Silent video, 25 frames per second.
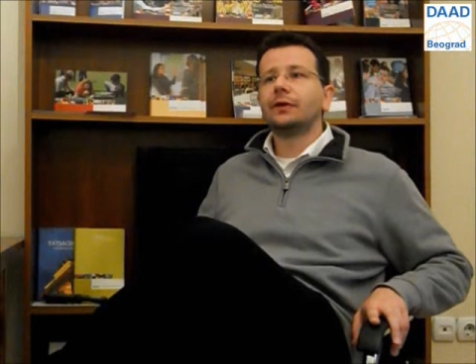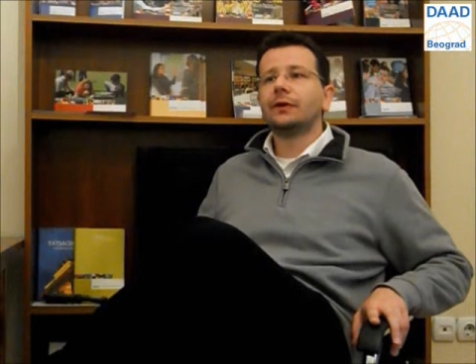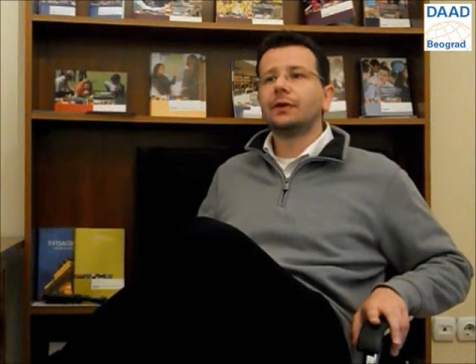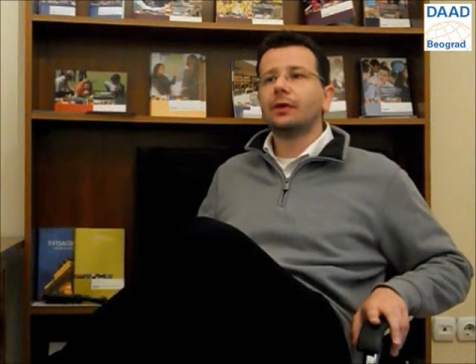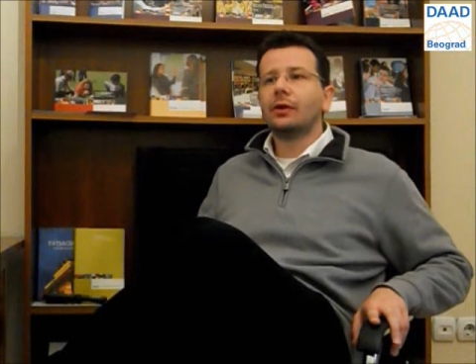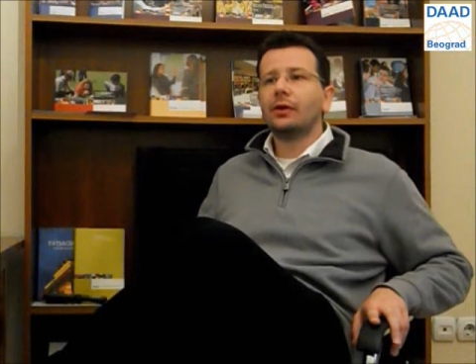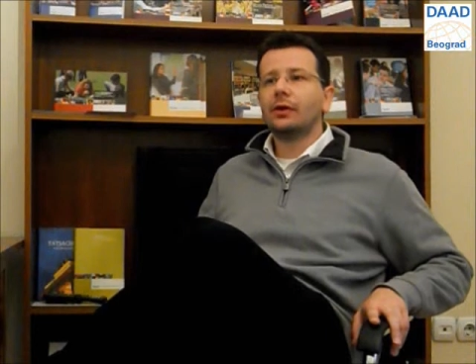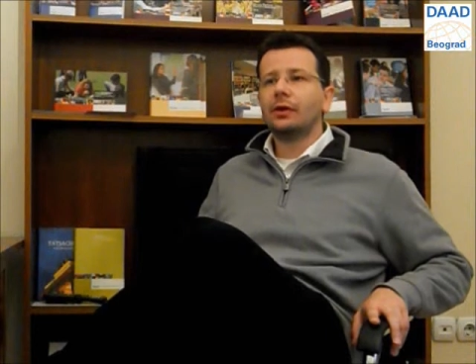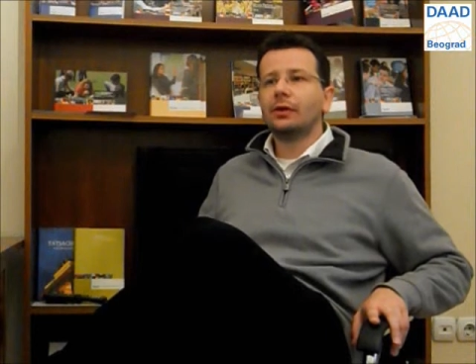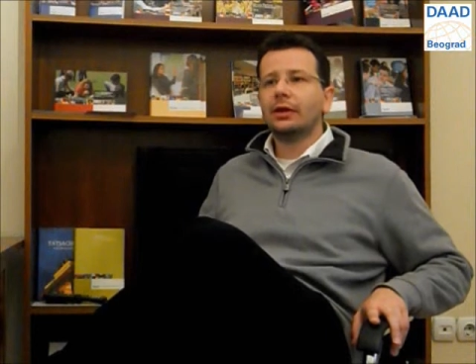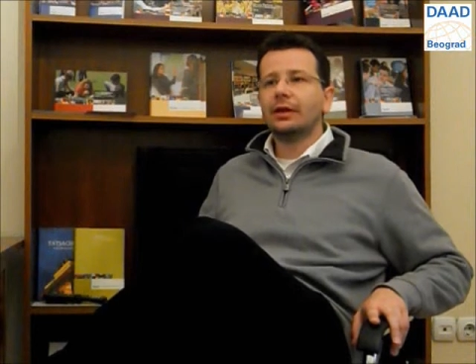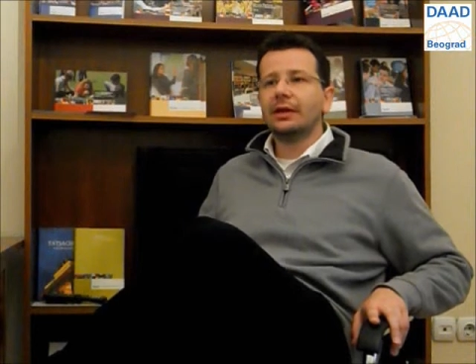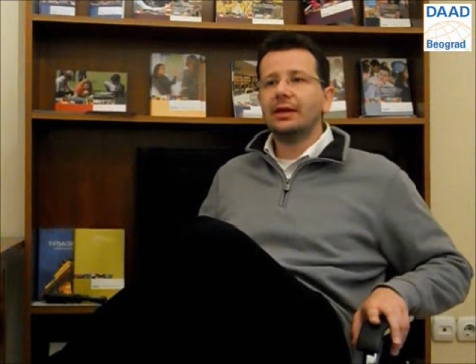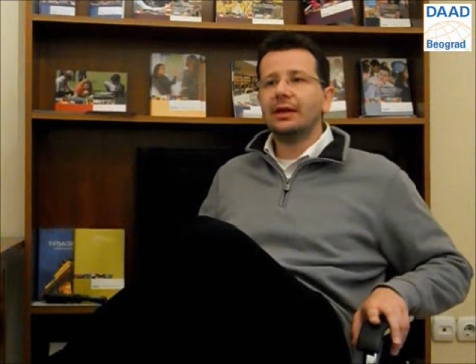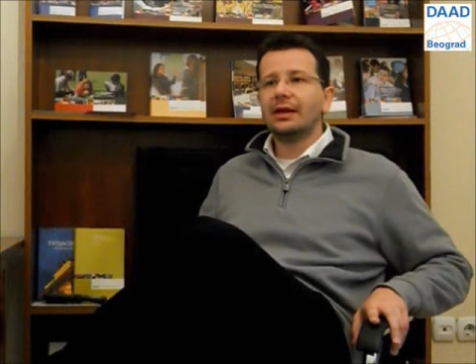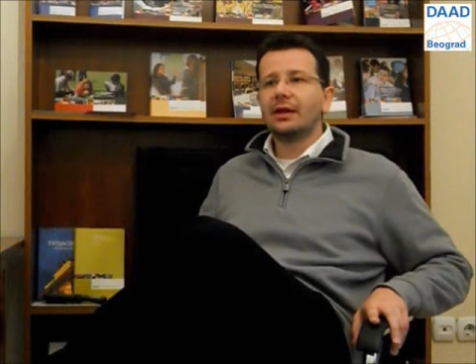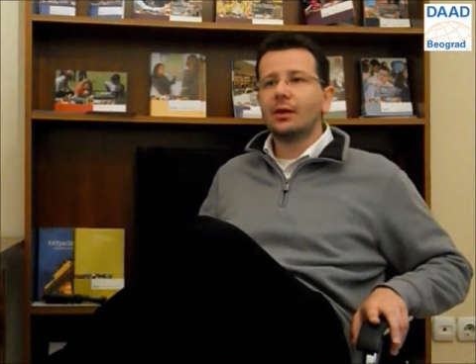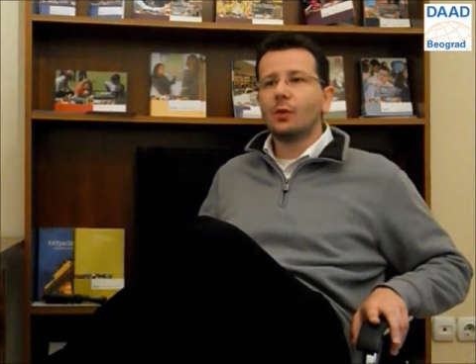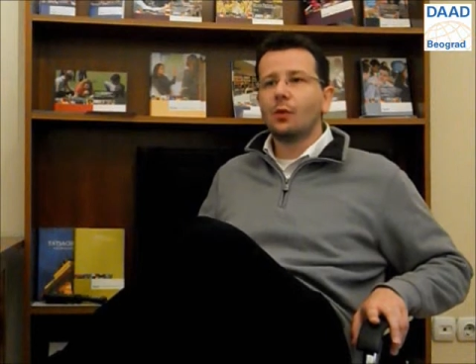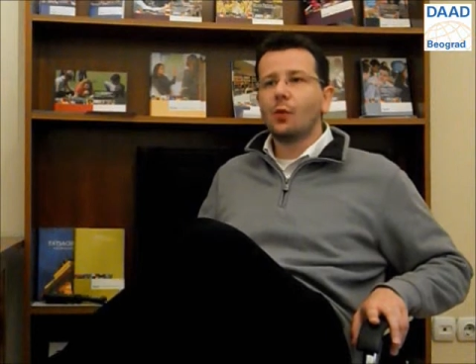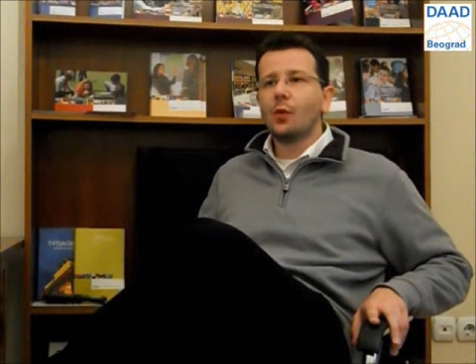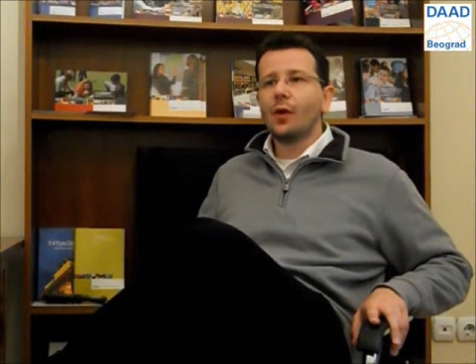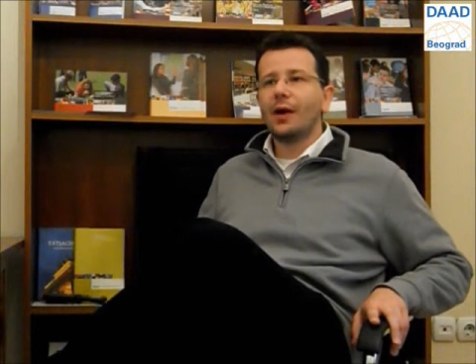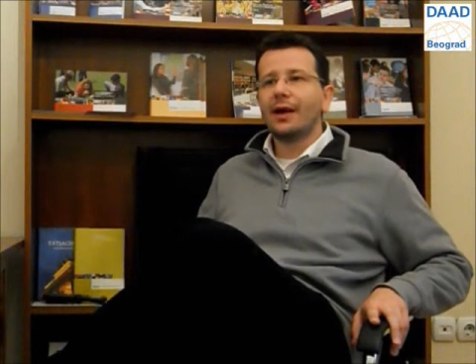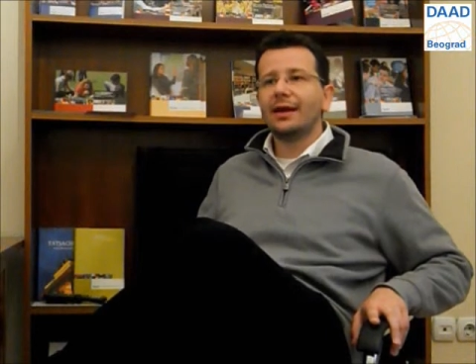only in
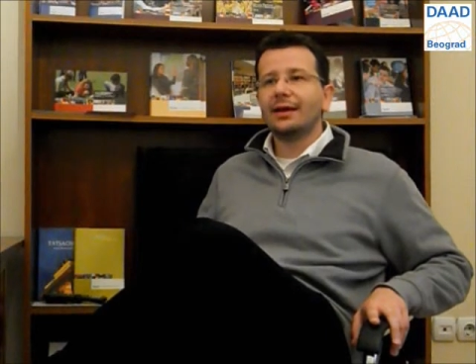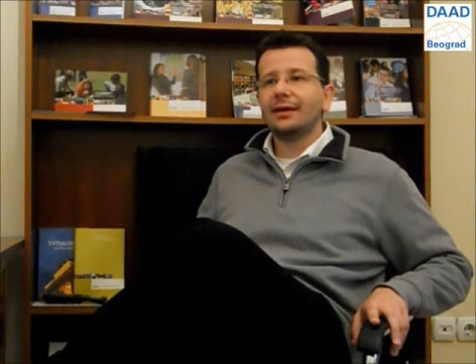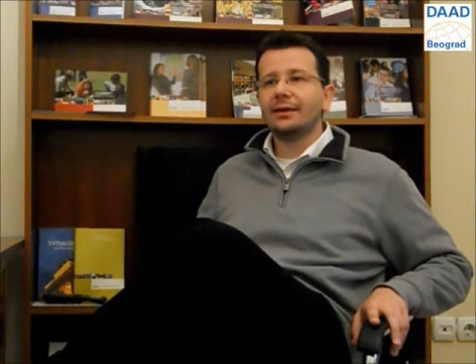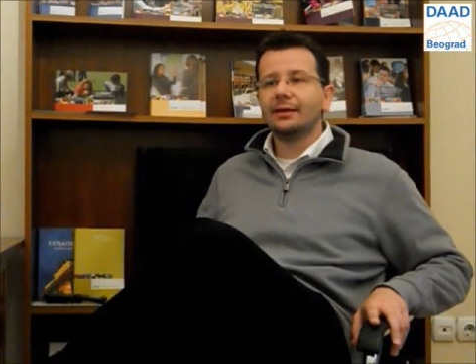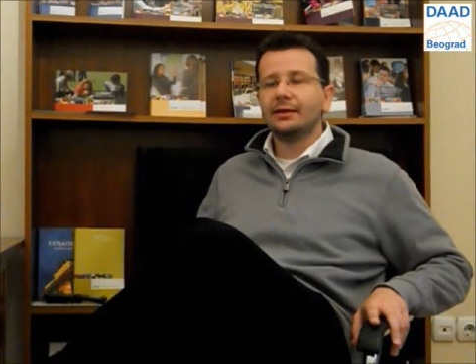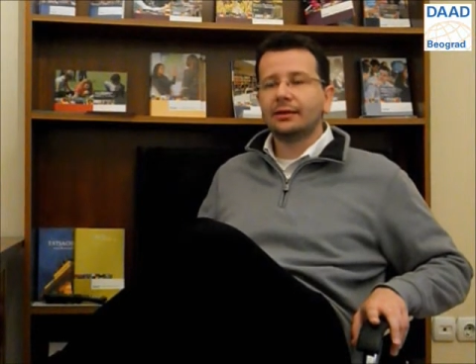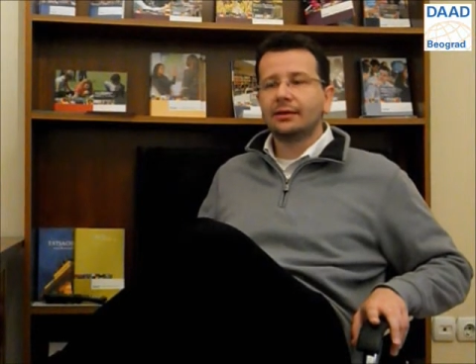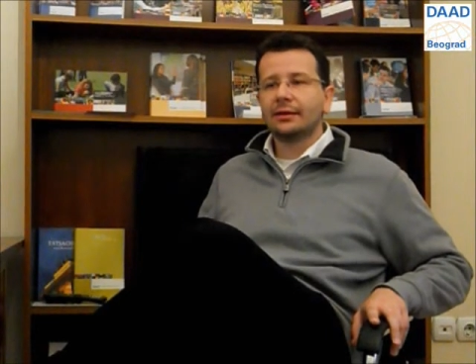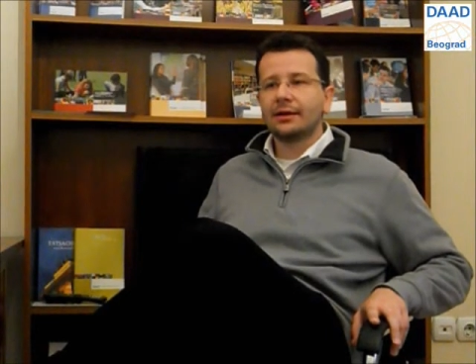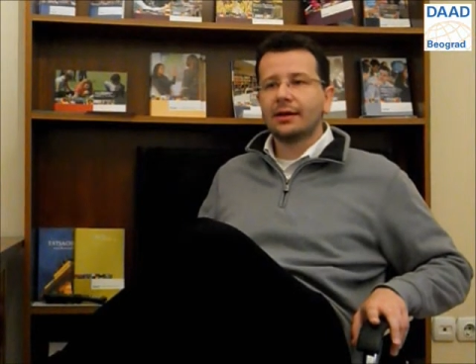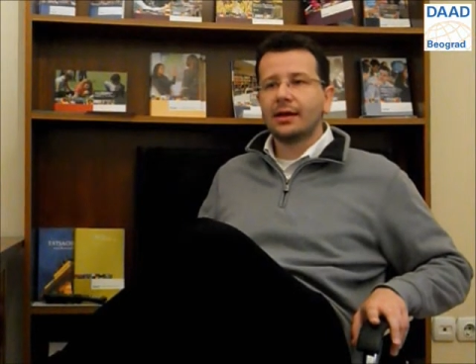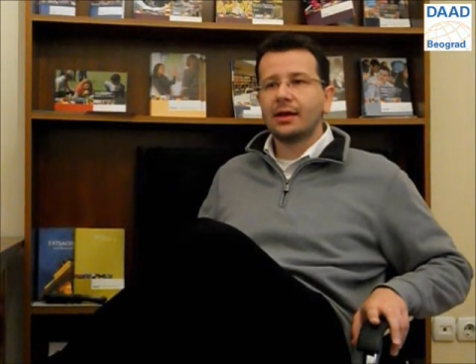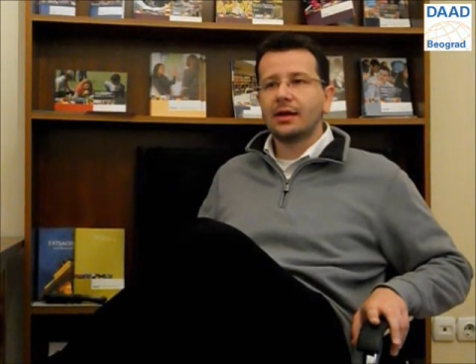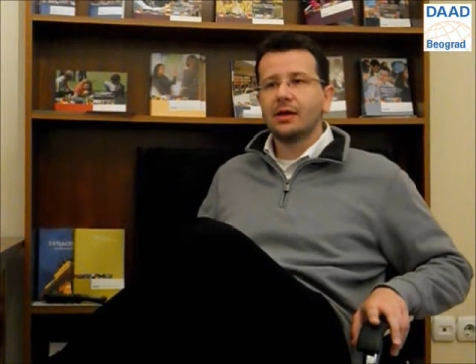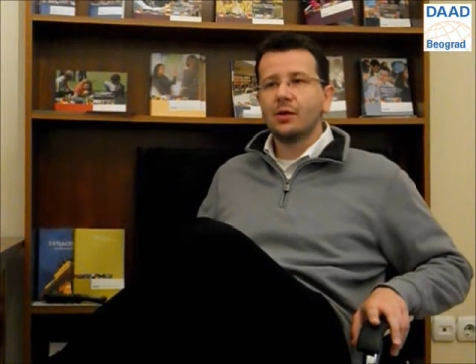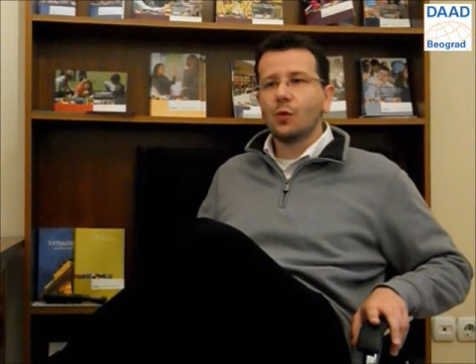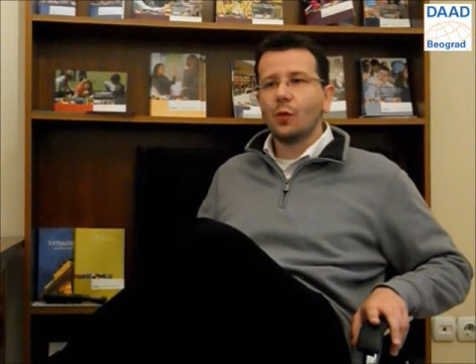a way that I